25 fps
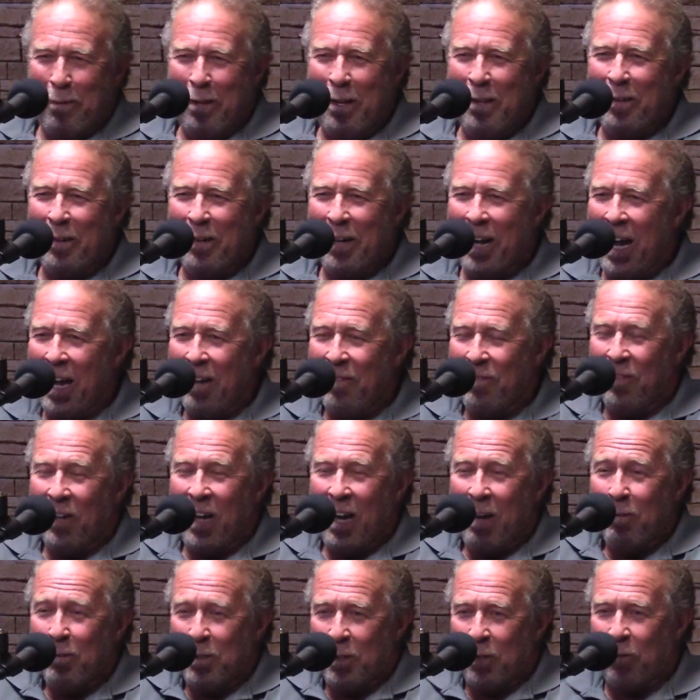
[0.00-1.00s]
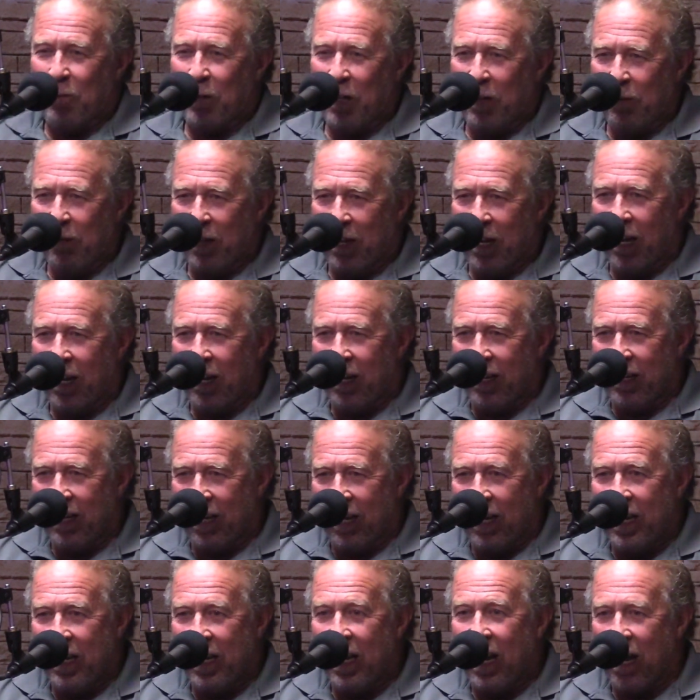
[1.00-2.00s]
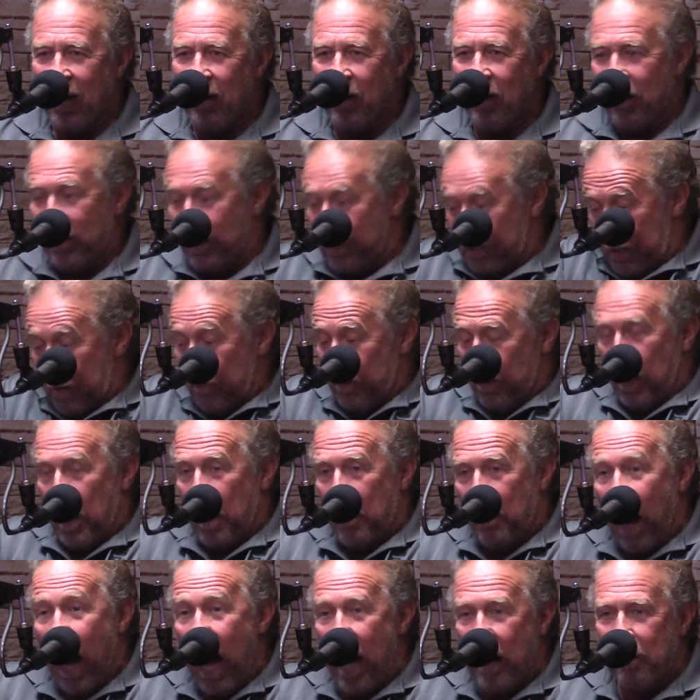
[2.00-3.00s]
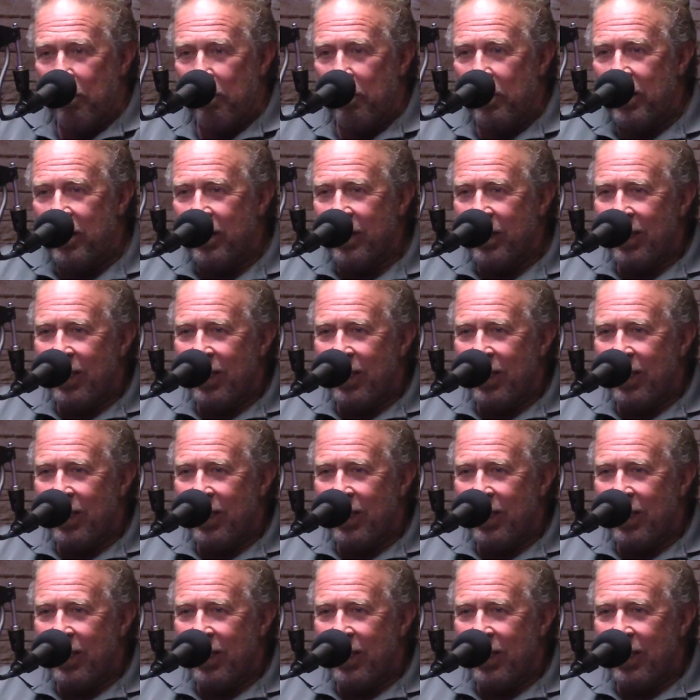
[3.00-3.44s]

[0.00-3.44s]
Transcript: brother, I was afraid he got hurt because he was on the bottom